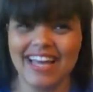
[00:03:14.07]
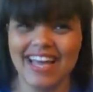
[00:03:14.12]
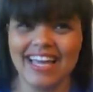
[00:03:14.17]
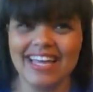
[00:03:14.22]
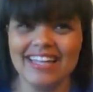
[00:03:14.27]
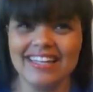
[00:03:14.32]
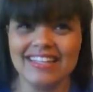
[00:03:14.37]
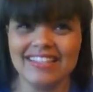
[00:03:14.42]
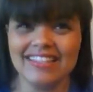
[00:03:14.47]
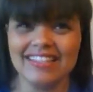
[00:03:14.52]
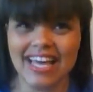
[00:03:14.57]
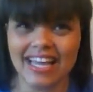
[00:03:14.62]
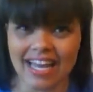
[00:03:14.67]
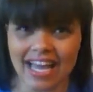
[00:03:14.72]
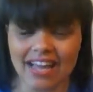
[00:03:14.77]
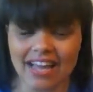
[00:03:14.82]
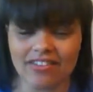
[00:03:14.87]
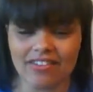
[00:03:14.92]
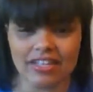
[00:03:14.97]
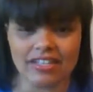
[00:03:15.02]
And
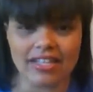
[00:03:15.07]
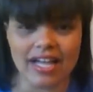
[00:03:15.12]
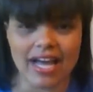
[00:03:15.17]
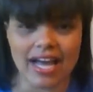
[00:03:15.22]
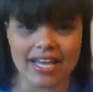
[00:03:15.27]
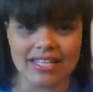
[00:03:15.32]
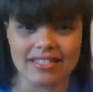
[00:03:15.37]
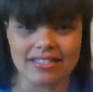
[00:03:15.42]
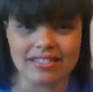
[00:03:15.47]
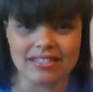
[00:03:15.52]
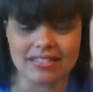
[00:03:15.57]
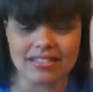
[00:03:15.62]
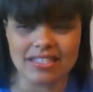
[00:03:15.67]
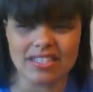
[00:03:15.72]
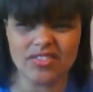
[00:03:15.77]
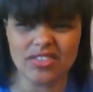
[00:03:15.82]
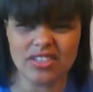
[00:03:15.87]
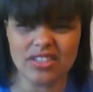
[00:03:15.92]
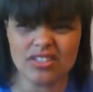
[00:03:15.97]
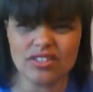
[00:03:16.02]
then I realized
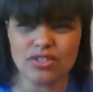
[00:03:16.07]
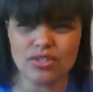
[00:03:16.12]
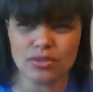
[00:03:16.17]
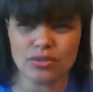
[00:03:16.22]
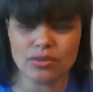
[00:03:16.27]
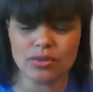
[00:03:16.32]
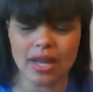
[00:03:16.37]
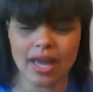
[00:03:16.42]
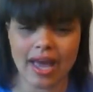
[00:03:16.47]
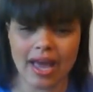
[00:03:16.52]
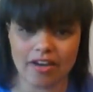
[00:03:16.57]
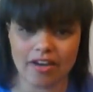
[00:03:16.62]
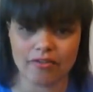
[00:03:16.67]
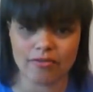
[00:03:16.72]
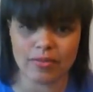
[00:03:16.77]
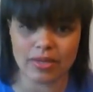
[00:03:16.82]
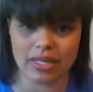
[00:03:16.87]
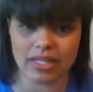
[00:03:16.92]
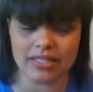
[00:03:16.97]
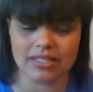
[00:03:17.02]
even
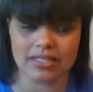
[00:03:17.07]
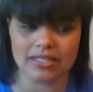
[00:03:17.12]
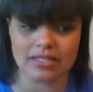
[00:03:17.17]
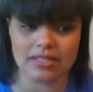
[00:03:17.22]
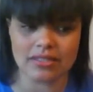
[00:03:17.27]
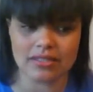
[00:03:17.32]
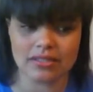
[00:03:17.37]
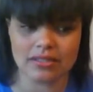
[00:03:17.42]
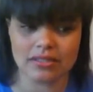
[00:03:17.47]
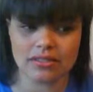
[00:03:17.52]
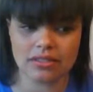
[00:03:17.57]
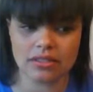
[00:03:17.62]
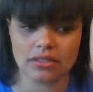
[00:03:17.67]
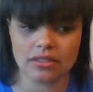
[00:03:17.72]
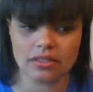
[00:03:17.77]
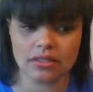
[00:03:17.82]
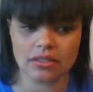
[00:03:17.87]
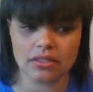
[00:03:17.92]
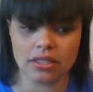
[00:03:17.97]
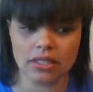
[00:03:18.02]
2.5 minutes is
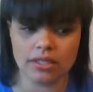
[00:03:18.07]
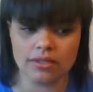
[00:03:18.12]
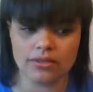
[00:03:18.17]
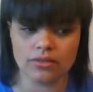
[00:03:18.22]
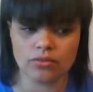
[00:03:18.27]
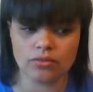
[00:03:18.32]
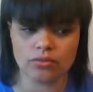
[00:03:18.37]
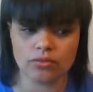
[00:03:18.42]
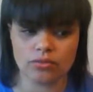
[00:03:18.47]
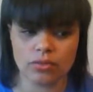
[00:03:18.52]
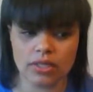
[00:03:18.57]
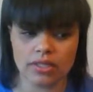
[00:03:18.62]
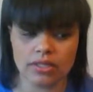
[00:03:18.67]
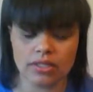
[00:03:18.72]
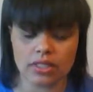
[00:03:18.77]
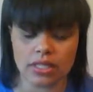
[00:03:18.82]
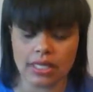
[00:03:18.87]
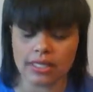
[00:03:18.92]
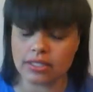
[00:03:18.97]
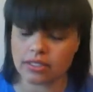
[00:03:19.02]

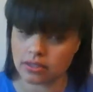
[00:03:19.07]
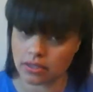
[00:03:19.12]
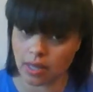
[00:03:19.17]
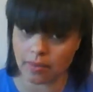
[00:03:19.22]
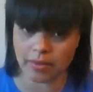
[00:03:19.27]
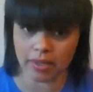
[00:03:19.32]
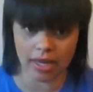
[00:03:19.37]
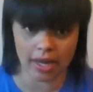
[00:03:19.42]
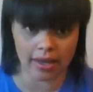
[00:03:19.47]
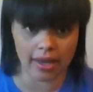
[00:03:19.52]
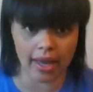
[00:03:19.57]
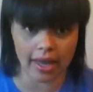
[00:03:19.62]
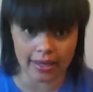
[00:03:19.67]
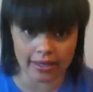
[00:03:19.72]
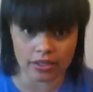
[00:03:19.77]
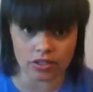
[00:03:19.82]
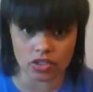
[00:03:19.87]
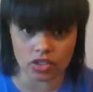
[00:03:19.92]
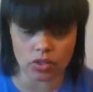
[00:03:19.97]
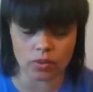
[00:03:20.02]
it's I mean
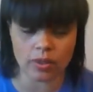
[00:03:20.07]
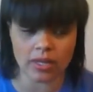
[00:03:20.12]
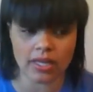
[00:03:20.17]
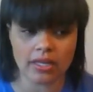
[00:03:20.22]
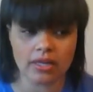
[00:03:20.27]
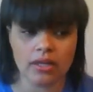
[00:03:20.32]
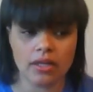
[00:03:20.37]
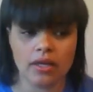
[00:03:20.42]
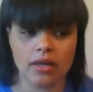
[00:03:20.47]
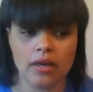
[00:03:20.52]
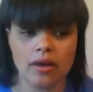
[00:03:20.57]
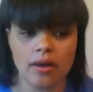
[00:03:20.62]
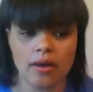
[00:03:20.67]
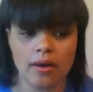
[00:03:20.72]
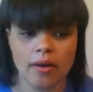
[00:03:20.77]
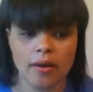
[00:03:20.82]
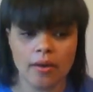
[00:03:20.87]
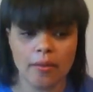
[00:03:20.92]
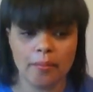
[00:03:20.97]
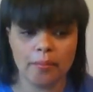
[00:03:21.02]
I can do it,
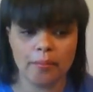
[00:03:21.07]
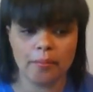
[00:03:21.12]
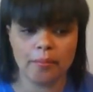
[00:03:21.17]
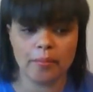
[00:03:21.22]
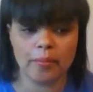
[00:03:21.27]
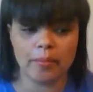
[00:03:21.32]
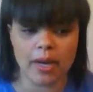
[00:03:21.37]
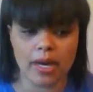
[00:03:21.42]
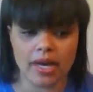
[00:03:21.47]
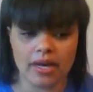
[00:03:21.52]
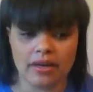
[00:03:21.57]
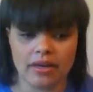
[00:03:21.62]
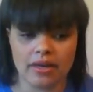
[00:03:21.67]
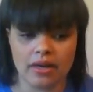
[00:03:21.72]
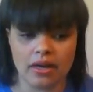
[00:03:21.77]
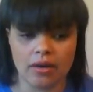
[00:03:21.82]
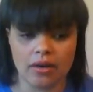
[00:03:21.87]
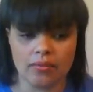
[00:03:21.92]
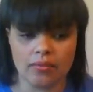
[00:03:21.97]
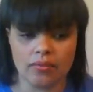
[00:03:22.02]
but
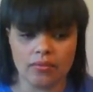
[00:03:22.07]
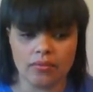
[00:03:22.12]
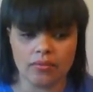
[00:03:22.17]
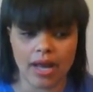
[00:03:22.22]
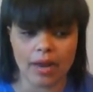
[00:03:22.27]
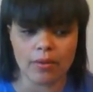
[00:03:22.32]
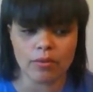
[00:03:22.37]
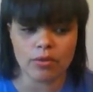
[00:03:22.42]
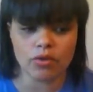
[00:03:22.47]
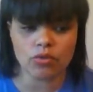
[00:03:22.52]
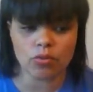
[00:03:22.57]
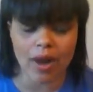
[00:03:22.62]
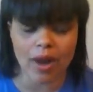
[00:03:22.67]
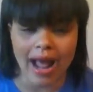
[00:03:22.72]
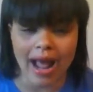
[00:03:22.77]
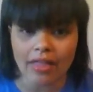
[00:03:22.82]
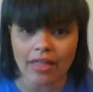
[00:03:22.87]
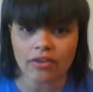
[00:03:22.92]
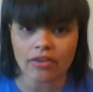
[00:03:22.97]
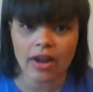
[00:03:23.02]
I would
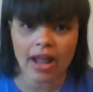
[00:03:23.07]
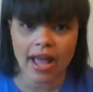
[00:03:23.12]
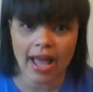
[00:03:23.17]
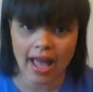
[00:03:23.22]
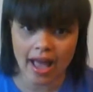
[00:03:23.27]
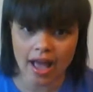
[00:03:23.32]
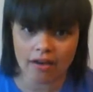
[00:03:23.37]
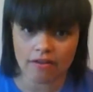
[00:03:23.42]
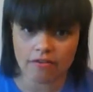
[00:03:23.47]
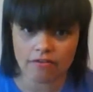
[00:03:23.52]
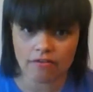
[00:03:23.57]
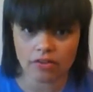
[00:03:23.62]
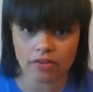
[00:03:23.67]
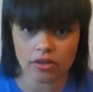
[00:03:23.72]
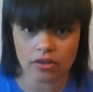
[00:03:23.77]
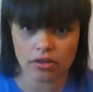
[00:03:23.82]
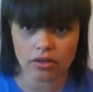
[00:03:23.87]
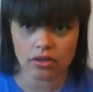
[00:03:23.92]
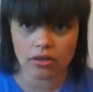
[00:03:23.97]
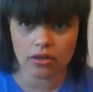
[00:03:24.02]
rather have
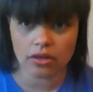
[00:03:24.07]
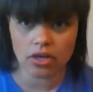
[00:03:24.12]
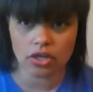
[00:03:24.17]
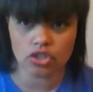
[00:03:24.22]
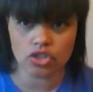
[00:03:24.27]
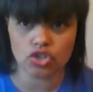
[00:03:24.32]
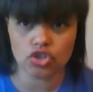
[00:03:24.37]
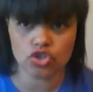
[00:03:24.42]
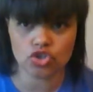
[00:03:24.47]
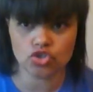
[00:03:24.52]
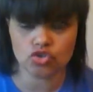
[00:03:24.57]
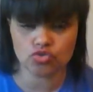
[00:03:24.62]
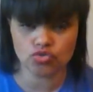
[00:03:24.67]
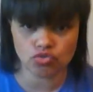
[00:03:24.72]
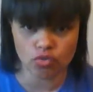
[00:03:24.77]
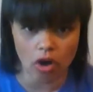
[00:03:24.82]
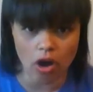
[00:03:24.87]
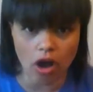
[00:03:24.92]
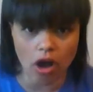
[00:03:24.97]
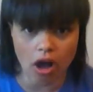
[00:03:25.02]
a
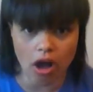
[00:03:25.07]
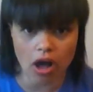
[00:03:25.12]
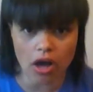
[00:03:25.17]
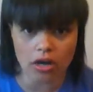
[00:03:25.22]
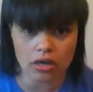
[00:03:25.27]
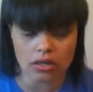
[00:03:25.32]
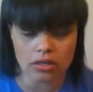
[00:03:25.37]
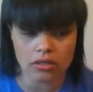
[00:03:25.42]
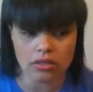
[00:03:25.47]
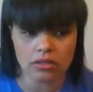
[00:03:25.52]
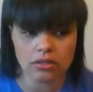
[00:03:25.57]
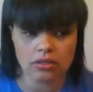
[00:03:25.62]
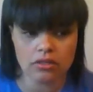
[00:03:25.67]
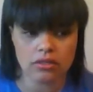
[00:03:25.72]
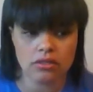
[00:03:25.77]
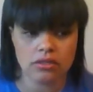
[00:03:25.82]
strong,